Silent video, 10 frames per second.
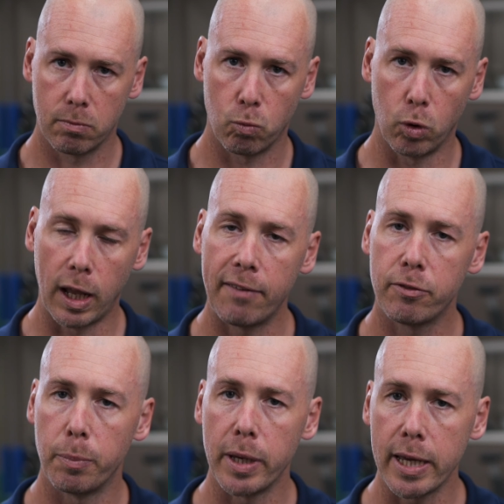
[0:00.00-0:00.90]
will have
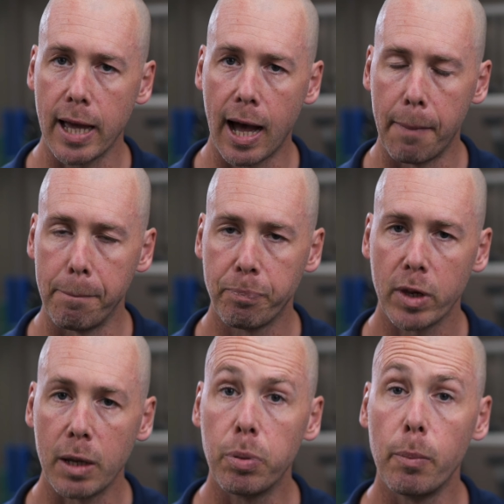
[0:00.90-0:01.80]
to be
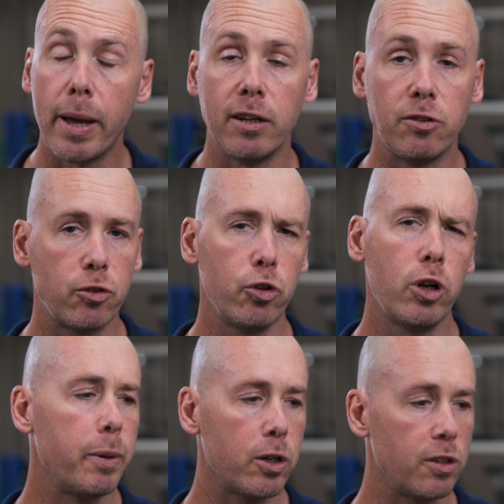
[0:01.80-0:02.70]
implemented
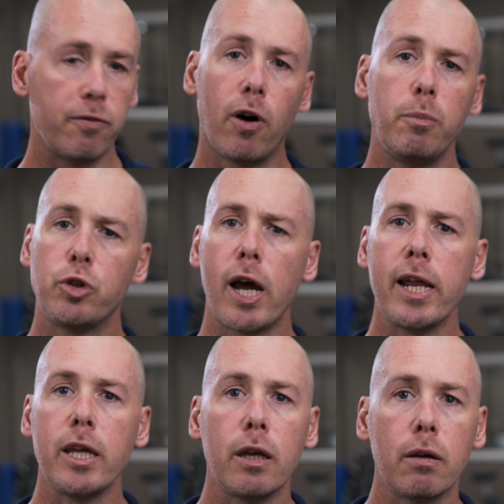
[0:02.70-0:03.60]
sooner, because if I'm
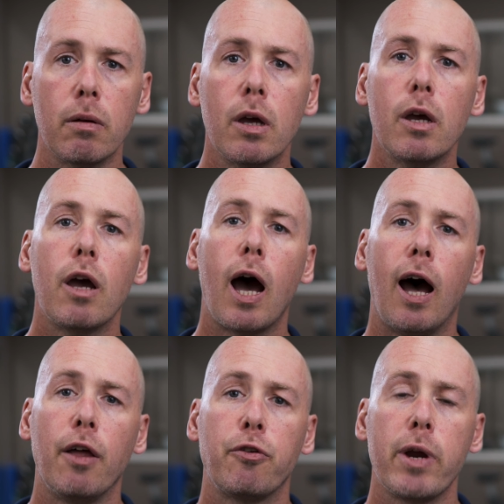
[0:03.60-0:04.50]
training
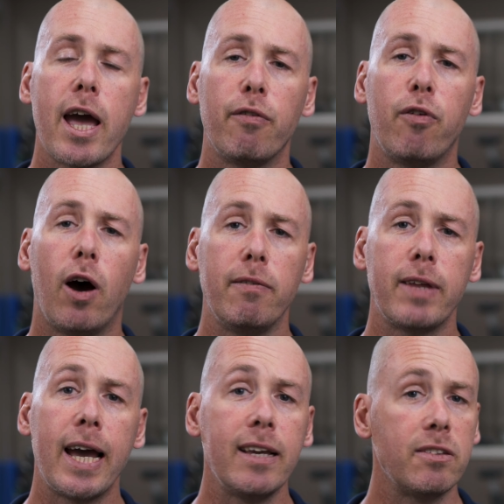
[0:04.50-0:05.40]
3 out of 5
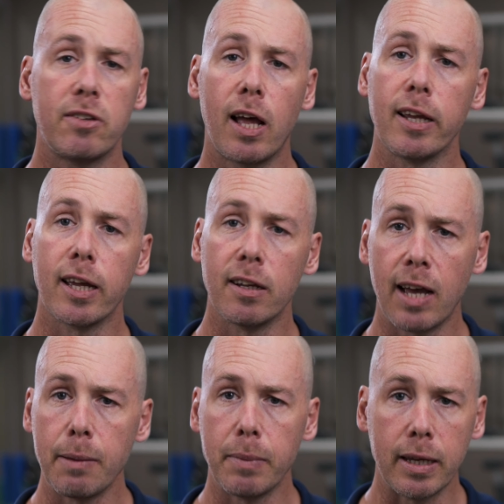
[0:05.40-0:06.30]
days, it's only going to
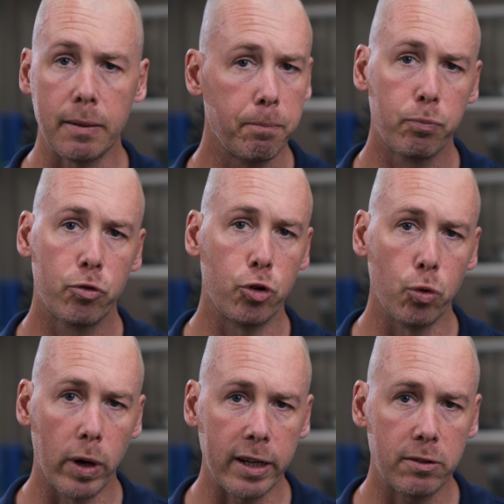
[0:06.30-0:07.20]
take me
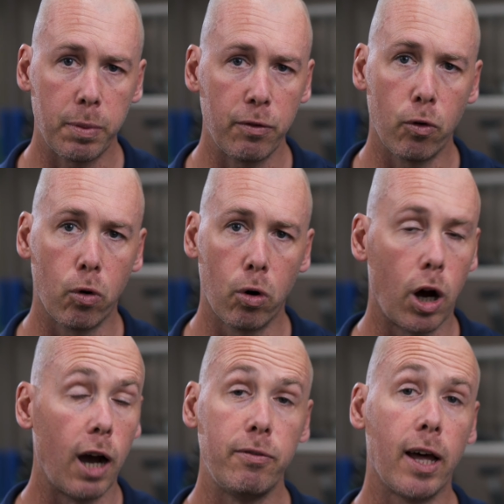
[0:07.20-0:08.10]
2 weeks
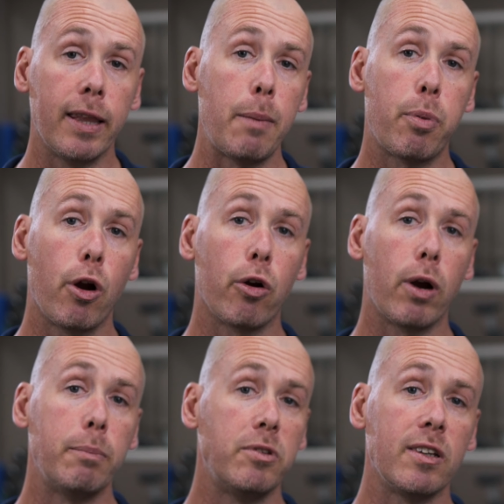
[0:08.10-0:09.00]
before I've done that
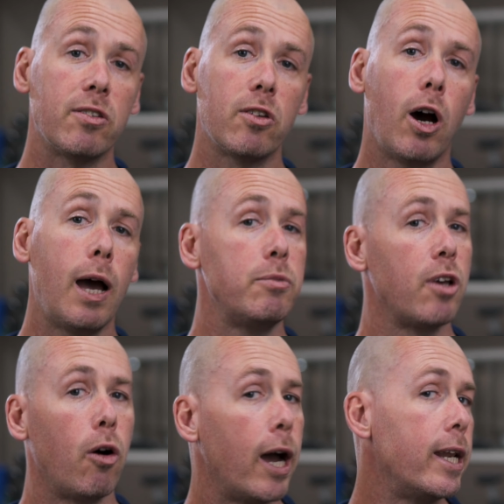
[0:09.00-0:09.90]
program 6 times,
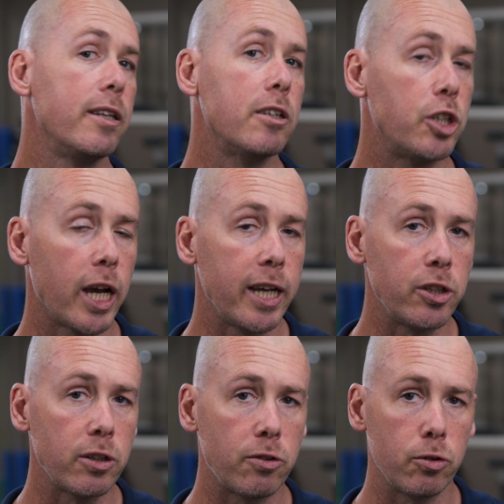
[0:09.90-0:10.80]
so I need to
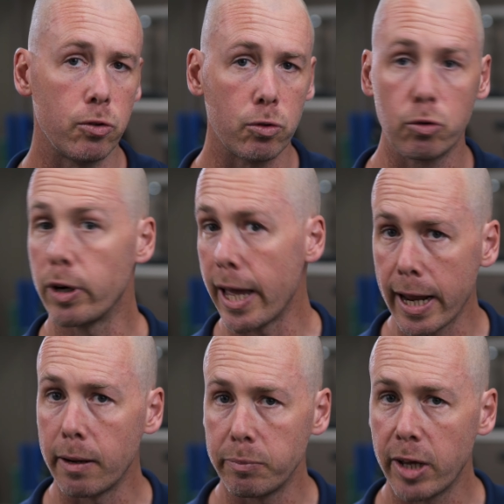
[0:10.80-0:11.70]
change it to create
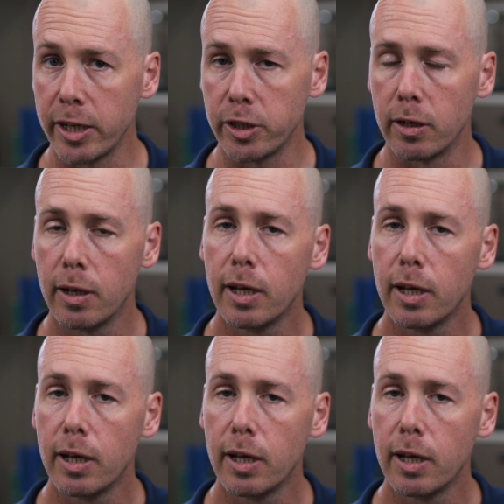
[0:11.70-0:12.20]
adaptation.